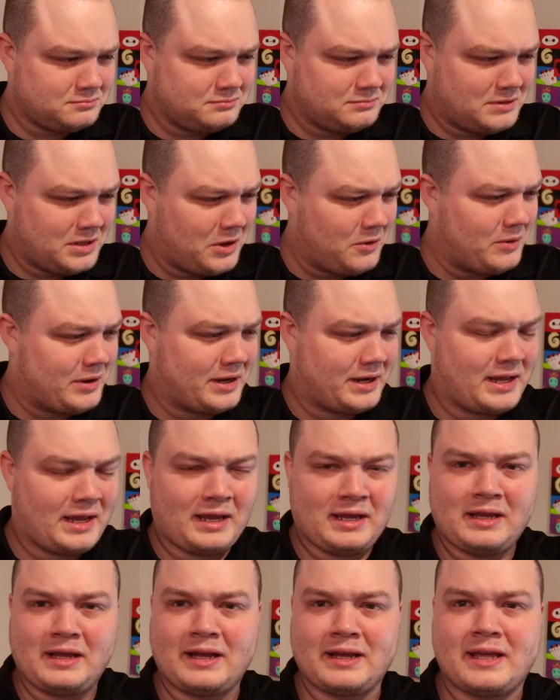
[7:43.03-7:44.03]
No, I
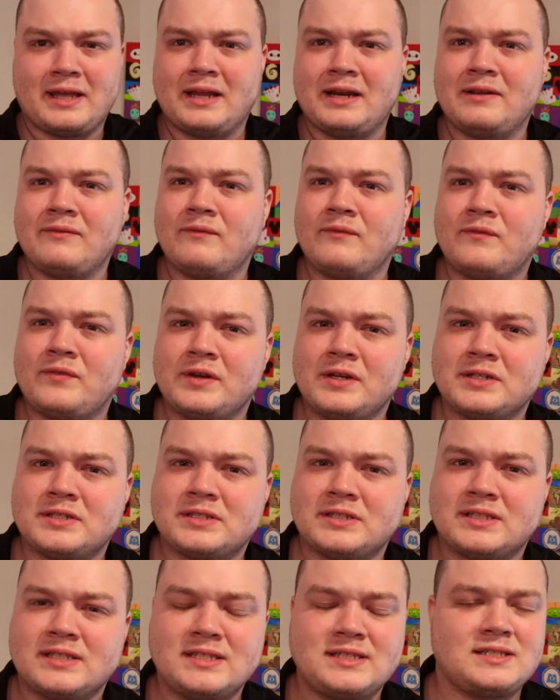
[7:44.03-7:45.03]
can't even
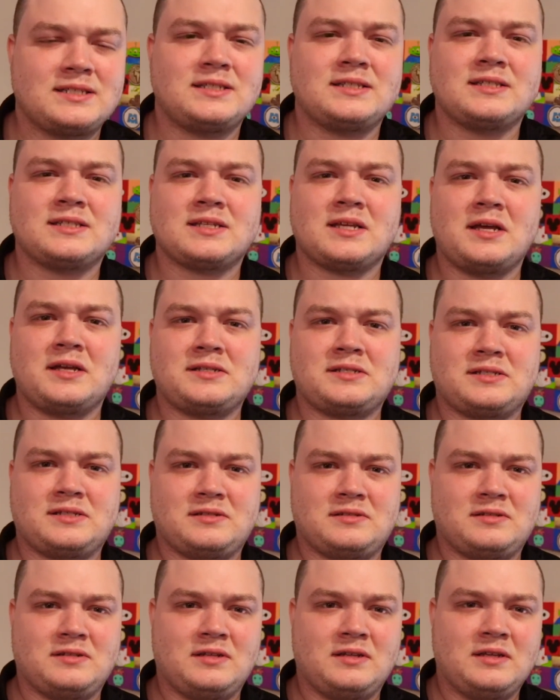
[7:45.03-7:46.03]
finish it. This is
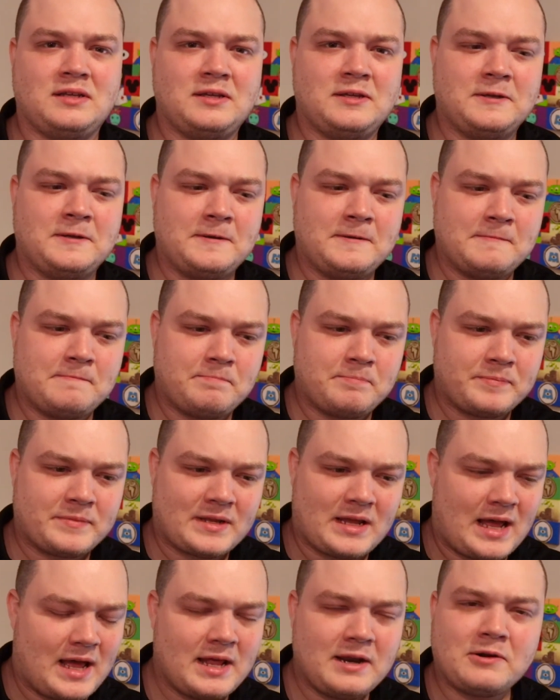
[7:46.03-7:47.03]
disgusting.
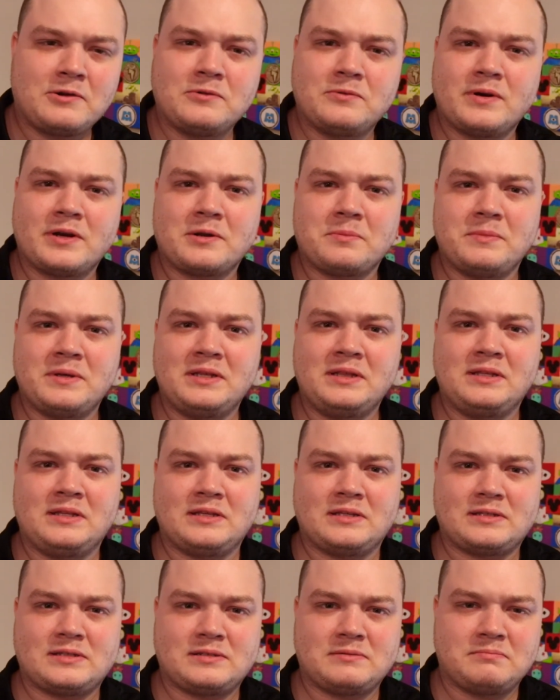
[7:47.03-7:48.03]
I don't recommend
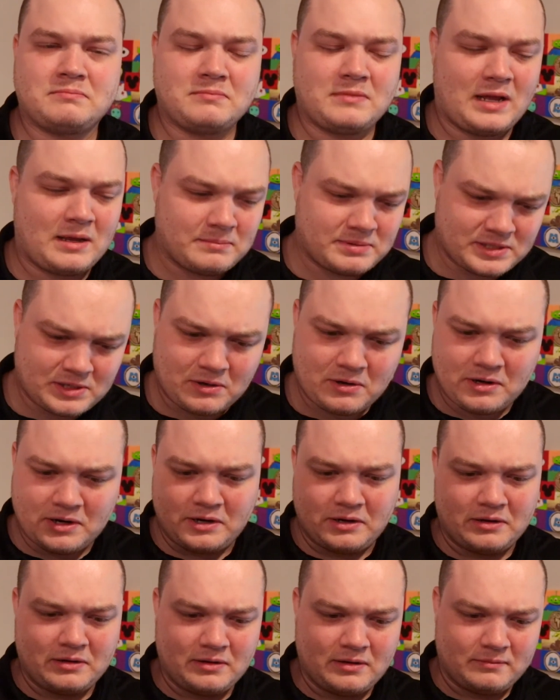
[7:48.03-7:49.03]
this. I'm
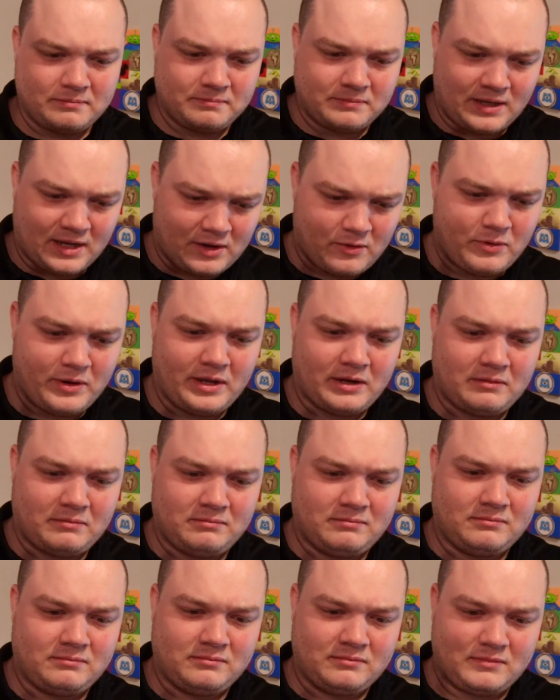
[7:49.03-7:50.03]
sorry. I
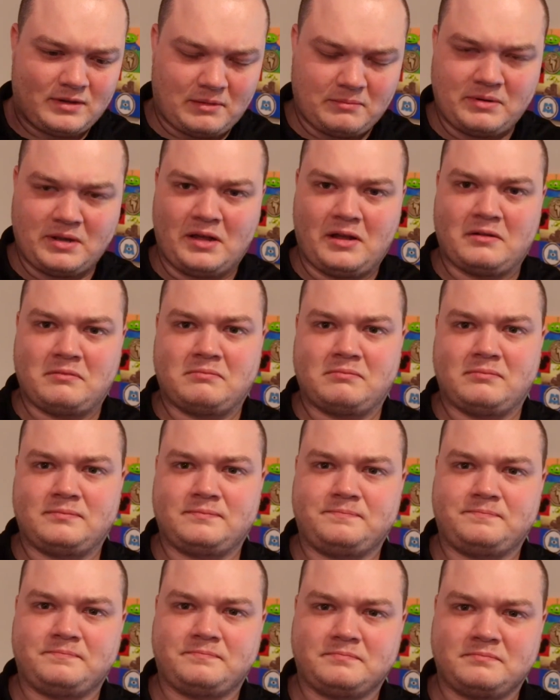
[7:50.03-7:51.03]
quit. I'm done.
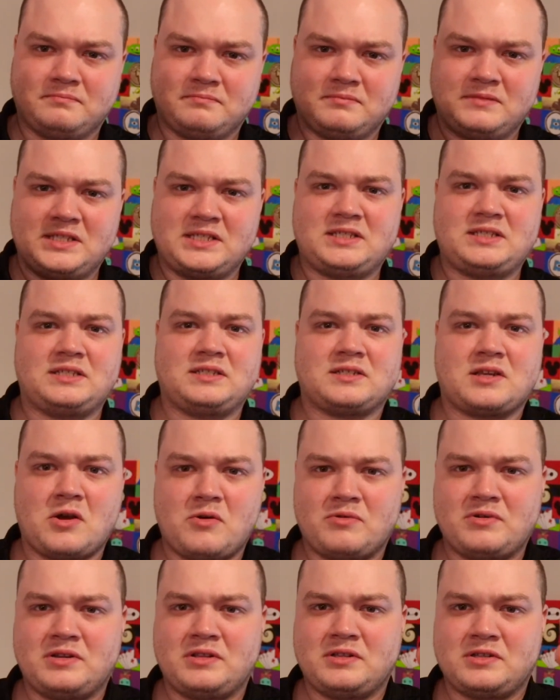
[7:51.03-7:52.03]
This is
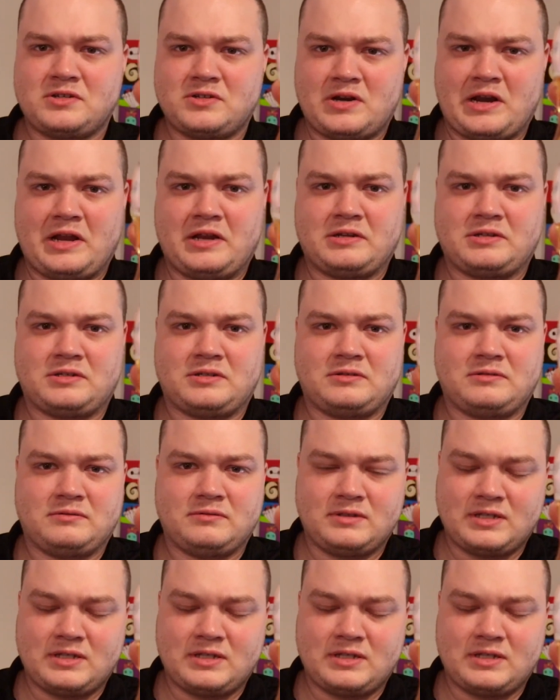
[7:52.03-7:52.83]
going in the trash.